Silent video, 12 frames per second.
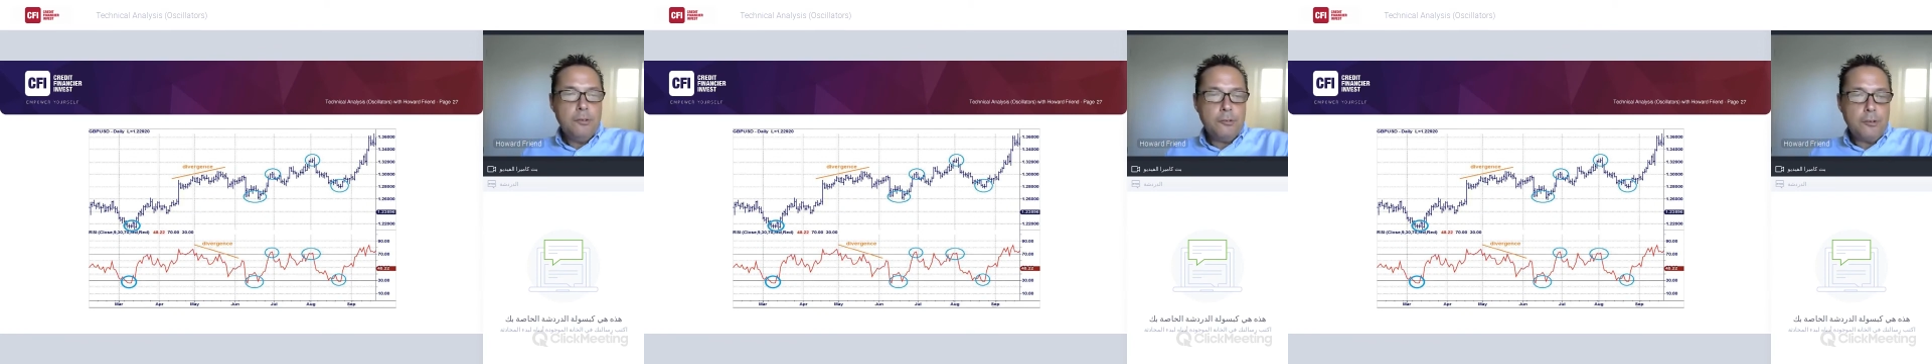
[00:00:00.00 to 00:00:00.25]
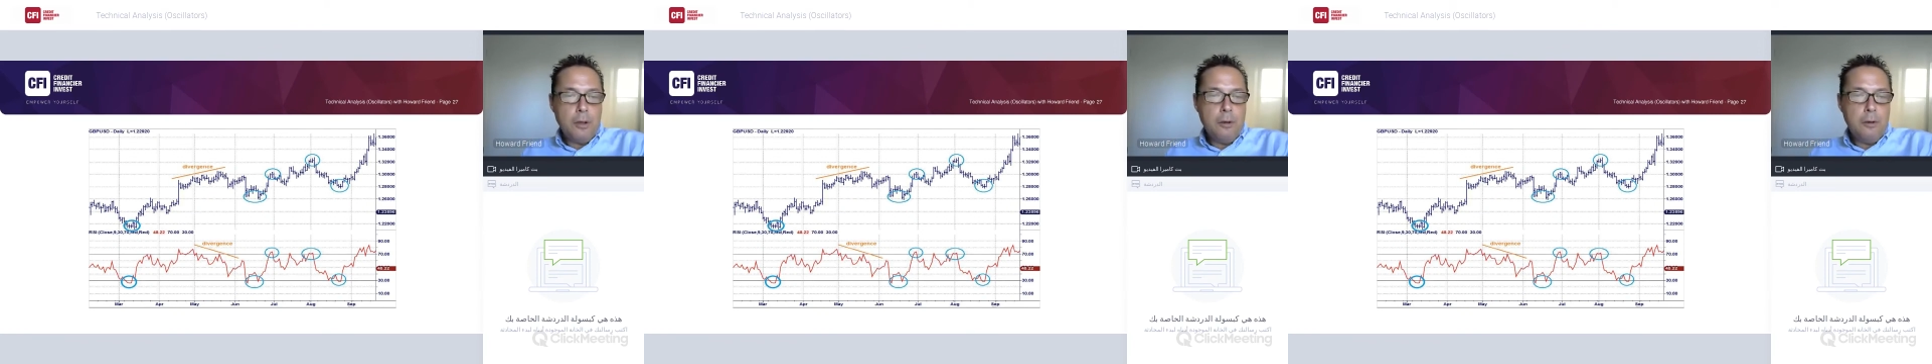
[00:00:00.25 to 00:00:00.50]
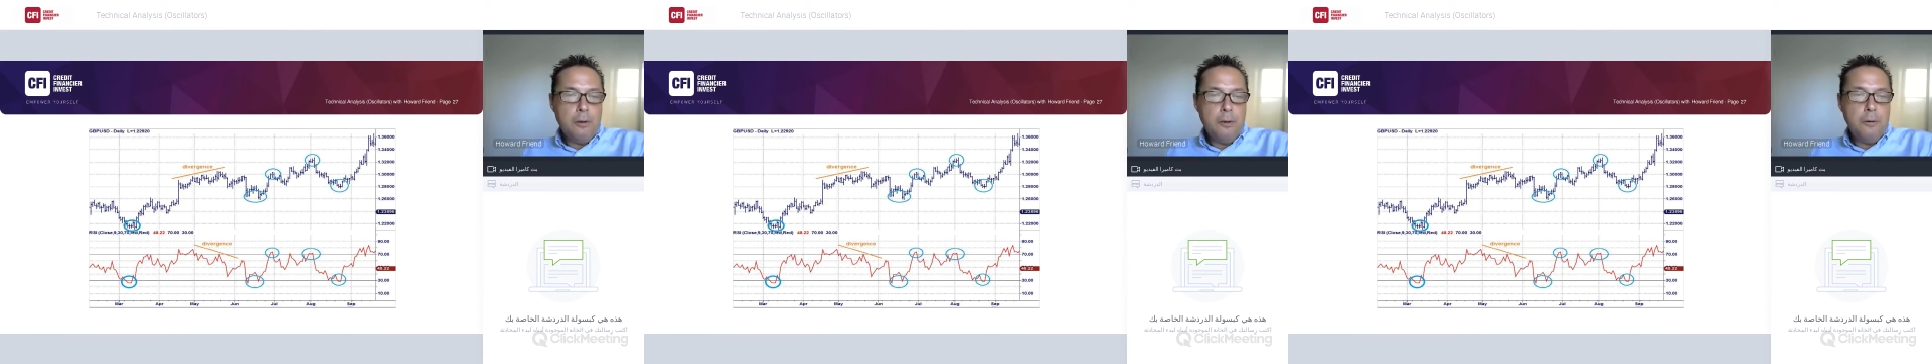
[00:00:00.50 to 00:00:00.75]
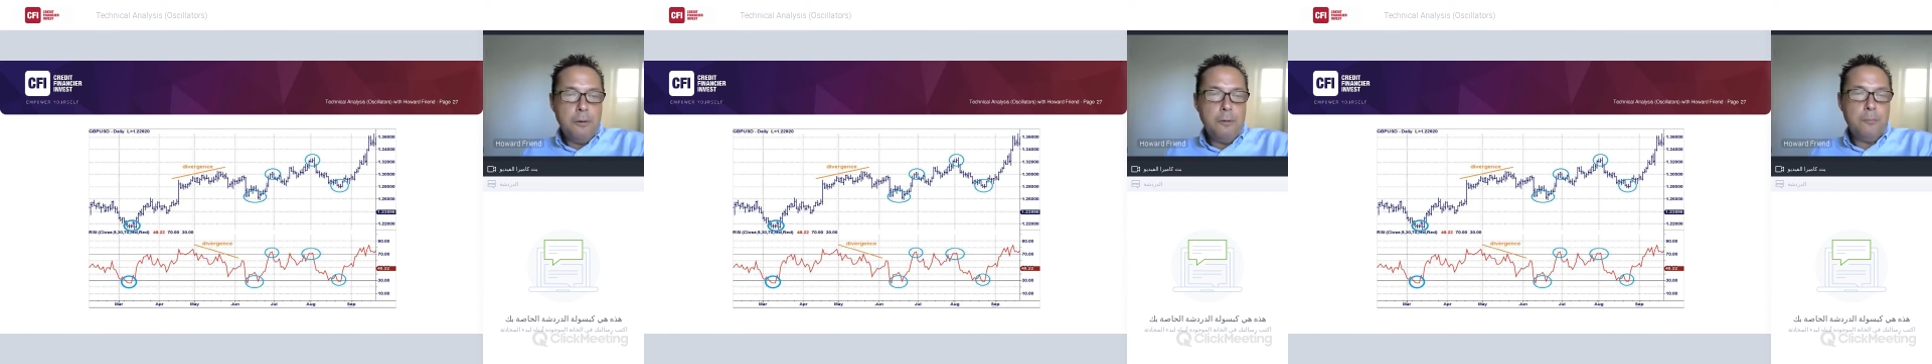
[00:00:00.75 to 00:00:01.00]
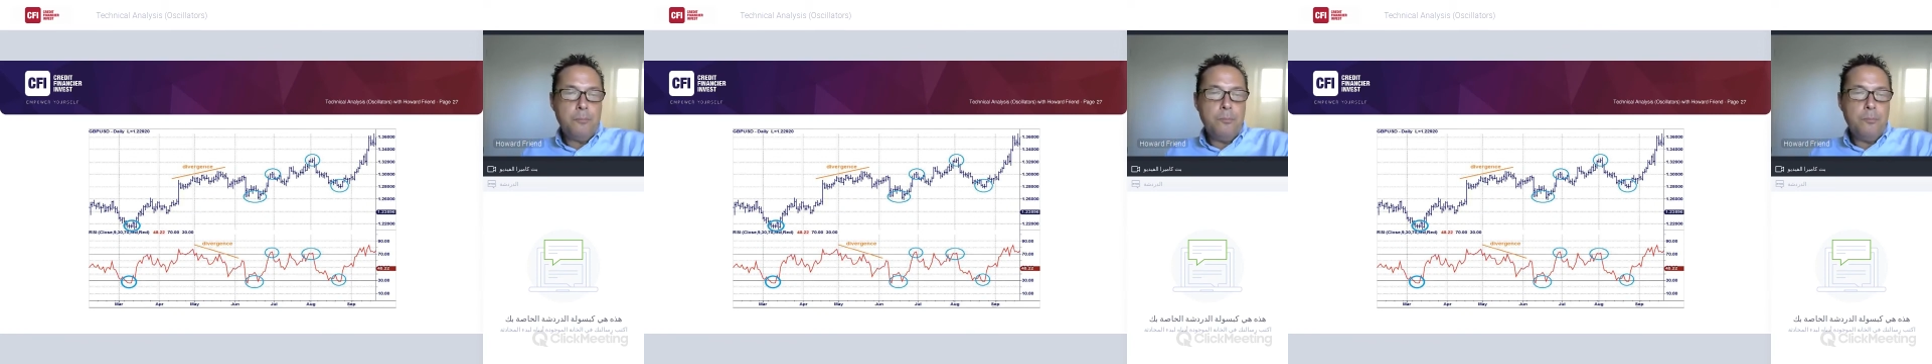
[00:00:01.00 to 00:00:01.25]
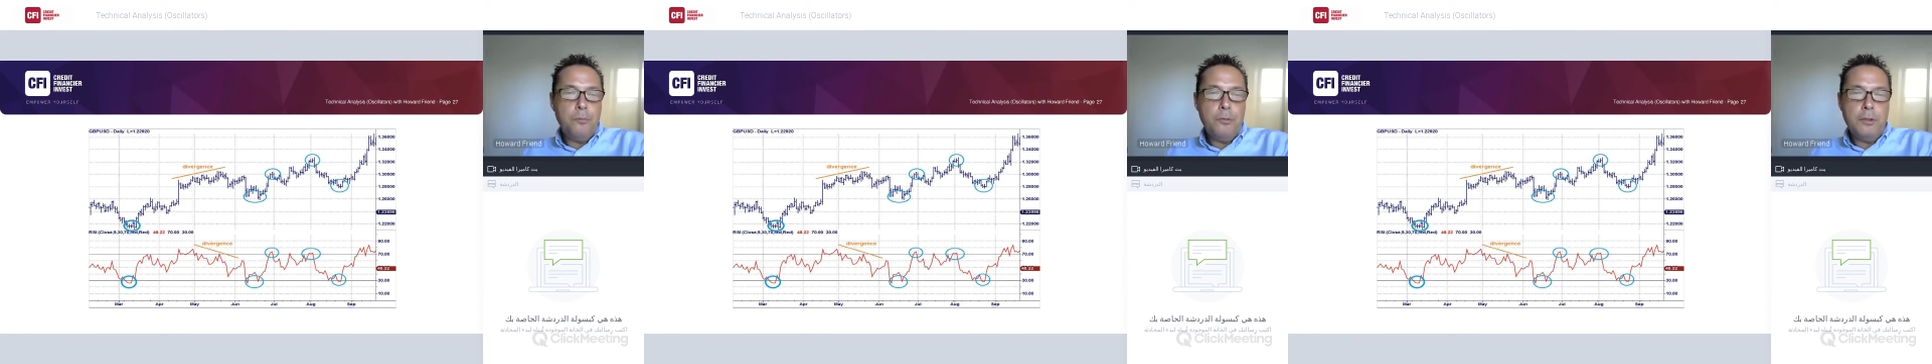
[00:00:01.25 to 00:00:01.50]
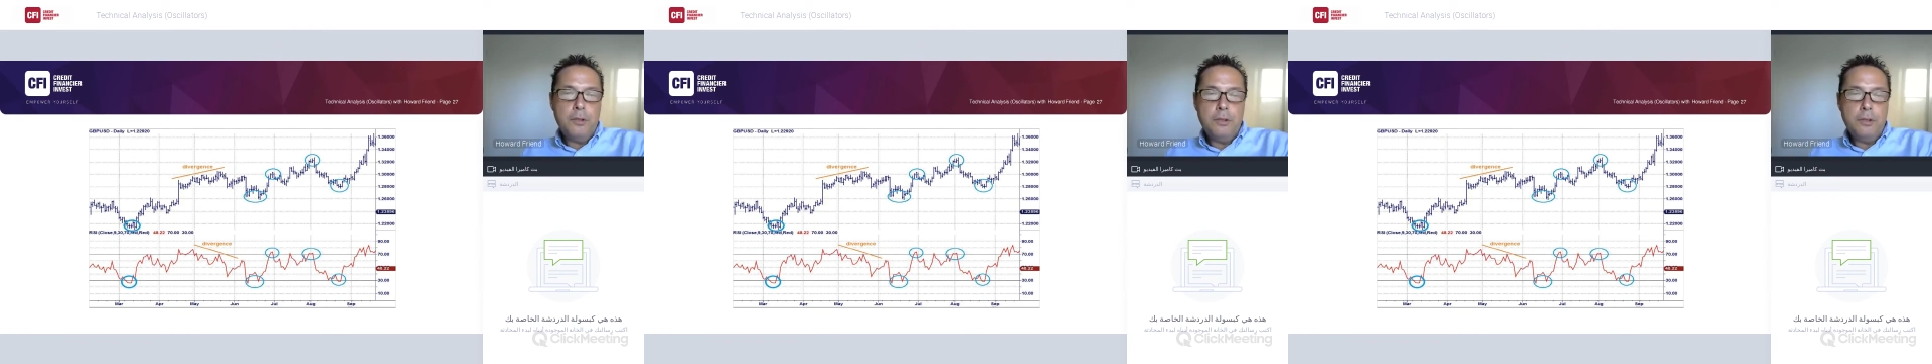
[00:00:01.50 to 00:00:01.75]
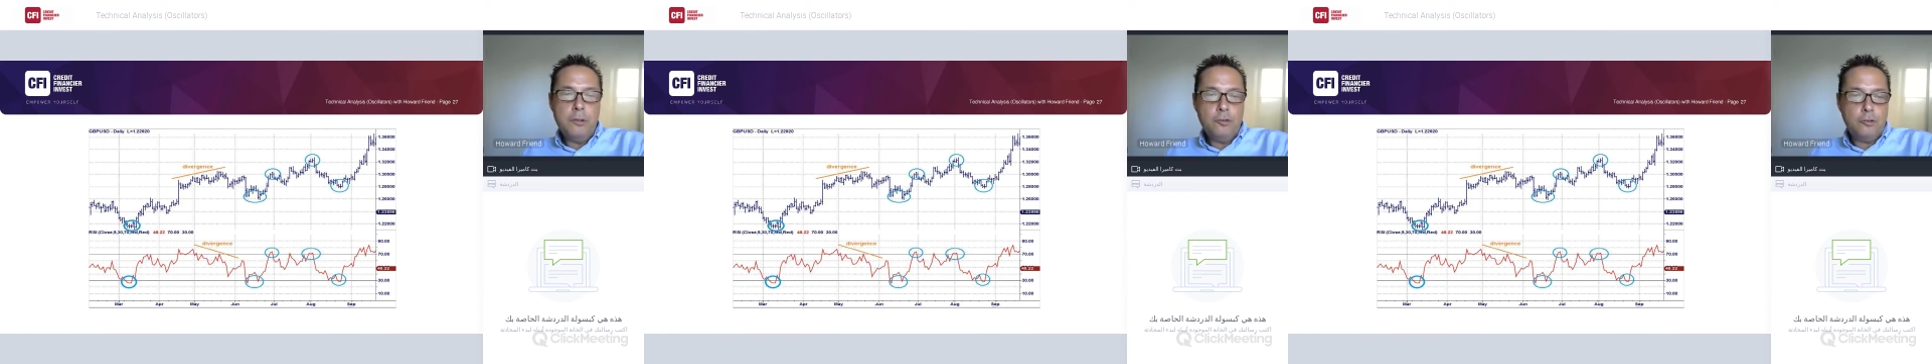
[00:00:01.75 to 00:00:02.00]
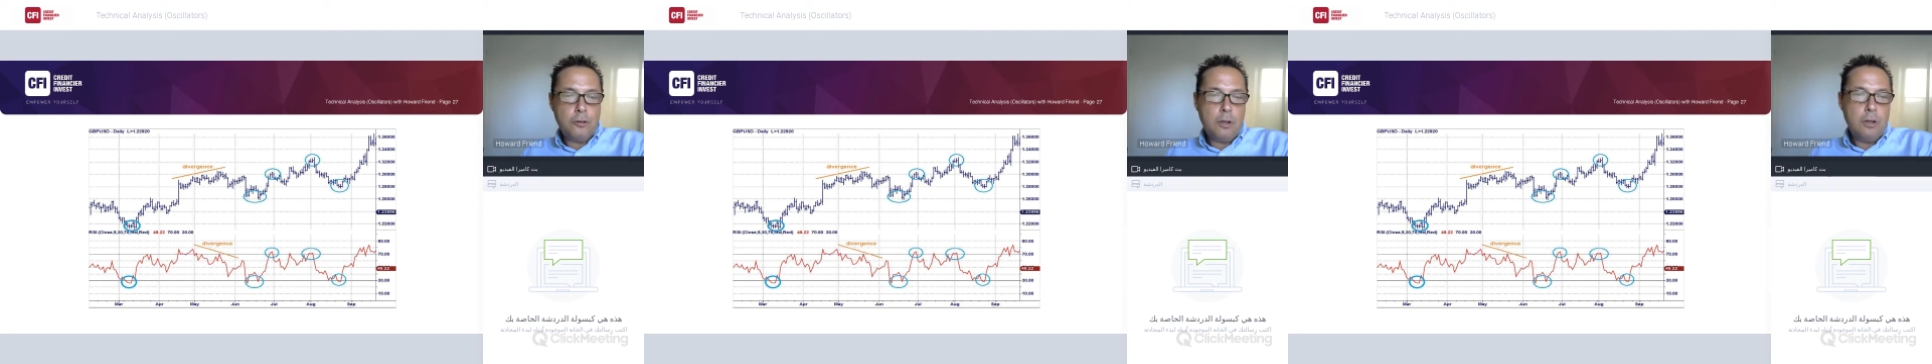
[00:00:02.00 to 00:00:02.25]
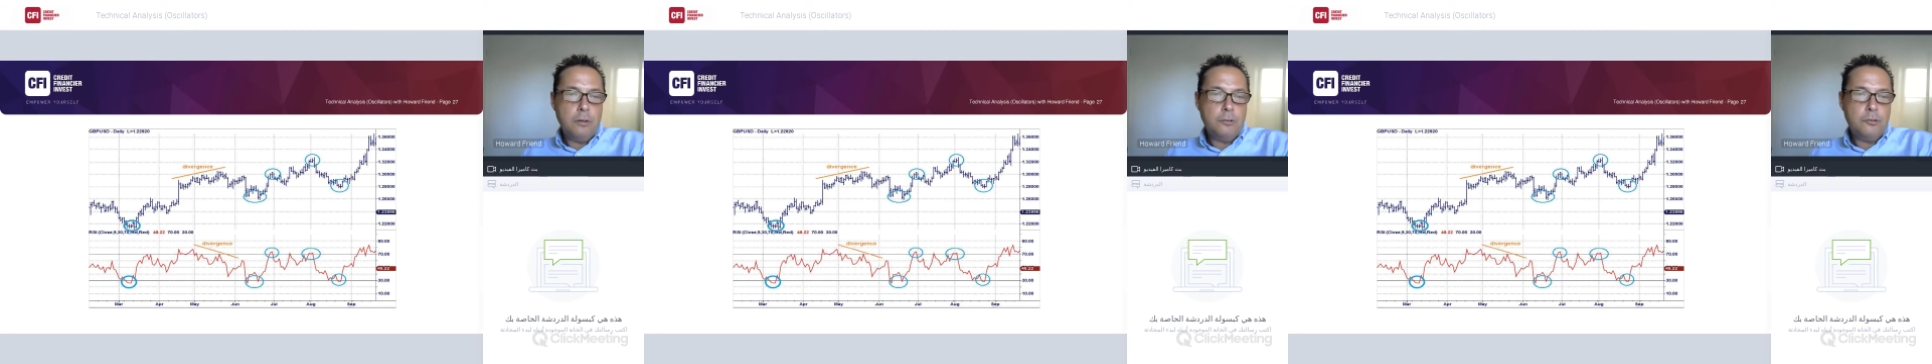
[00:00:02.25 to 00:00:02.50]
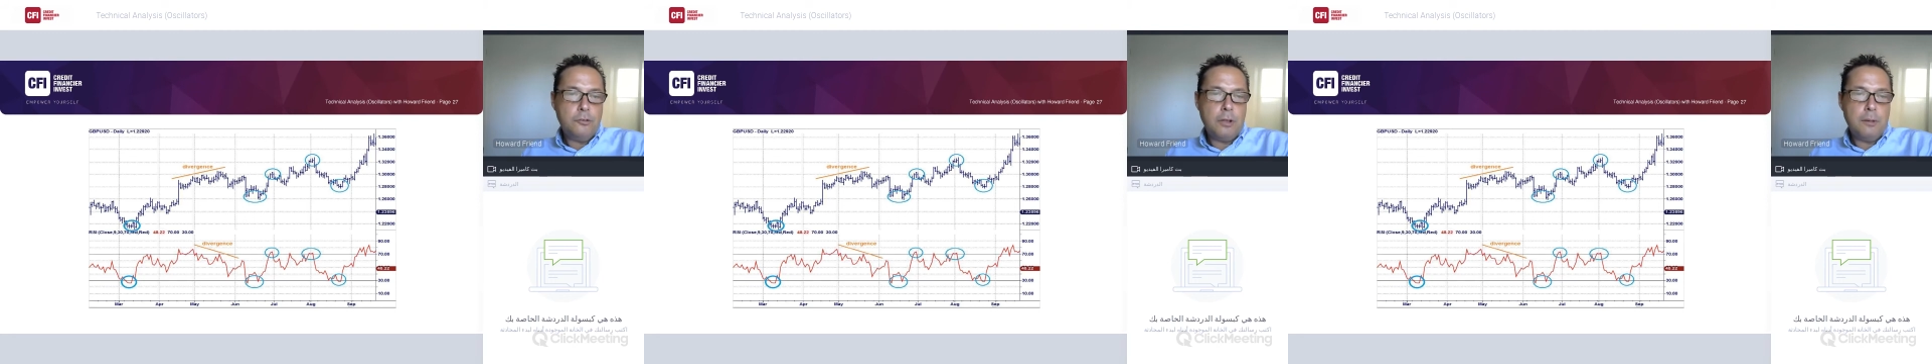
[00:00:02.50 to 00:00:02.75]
So the chart,